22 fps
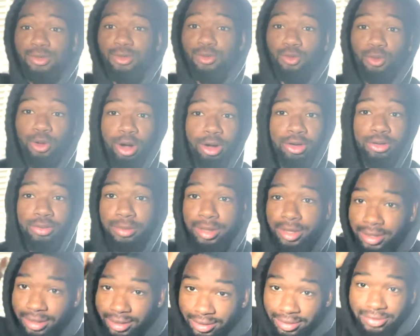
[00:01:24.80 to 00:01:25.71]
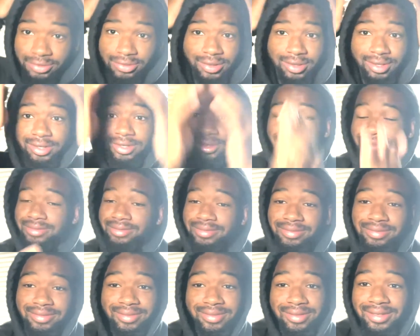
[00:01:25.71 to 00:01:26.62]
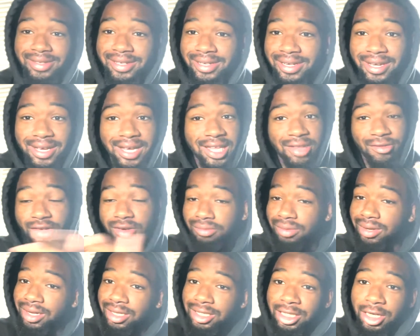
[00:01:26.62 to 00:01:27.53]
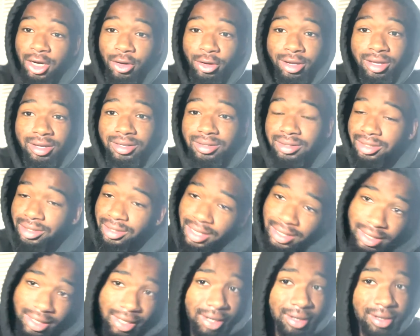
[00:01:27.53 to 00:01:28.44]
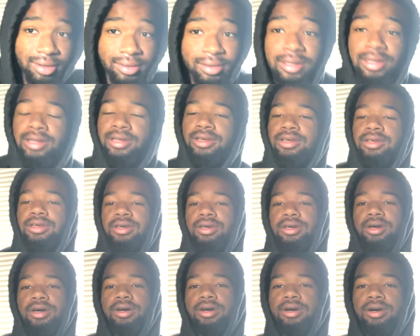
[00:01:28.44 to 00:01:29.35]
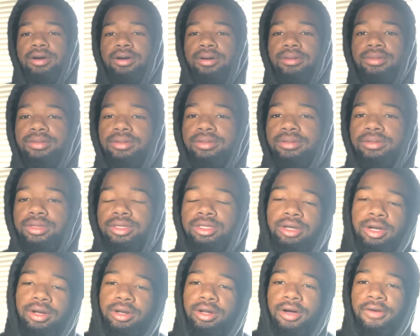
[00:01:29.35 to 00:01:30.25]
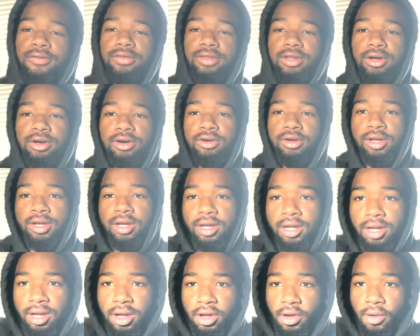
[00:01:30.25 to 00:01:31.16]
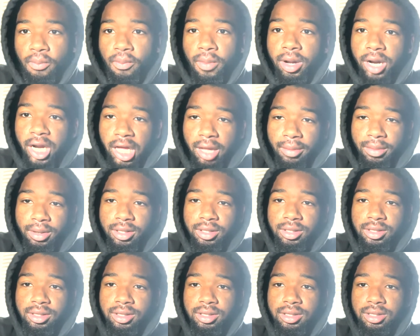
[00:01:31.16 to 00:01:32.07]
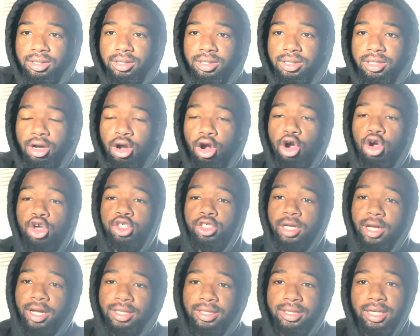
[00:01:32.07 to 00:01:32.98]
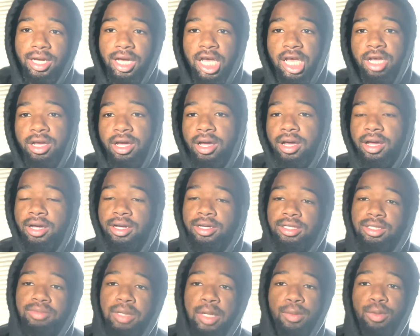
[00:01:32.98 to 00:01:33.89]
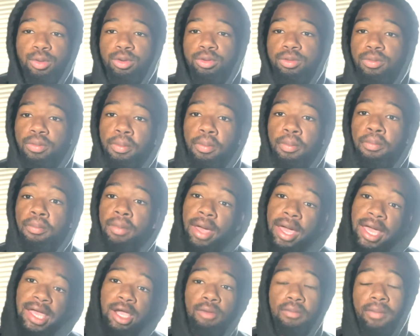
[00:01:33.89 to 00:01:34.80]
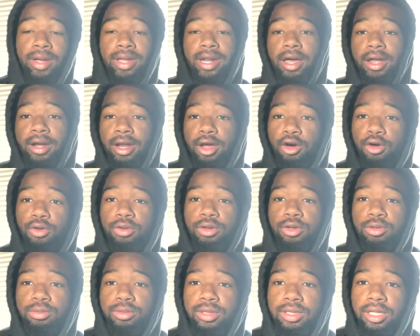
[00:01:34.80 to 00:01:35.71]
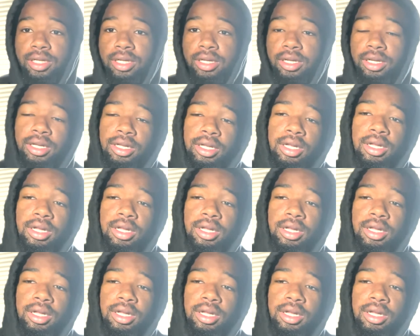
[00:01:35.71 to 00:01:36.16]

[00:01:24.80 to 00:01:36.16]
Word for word: Welcome, man. Welcome. It's gonna be a journey. So let's get it. Um, started off though, my name is Arjante, as people may or may not know, you know what I'm saying?